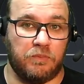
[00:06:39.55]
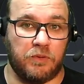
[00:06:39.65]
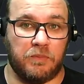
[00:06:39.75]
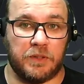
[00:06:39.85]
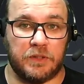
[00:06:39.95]

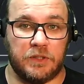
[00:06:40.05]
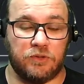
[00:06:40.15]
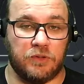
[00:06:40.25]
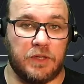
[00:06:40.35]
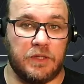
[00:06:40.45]
property
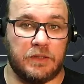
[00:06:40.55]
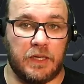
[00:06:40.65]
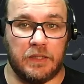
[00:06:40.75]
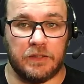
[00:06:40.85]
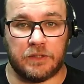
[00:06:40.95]
to the
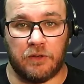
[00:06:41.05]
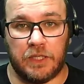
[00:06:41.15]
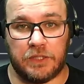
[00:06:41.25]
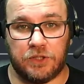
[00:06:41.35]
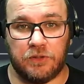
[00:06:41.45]
details
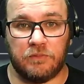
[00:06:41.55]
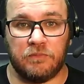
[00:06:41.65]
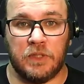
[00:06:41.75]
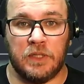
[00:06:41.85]
collection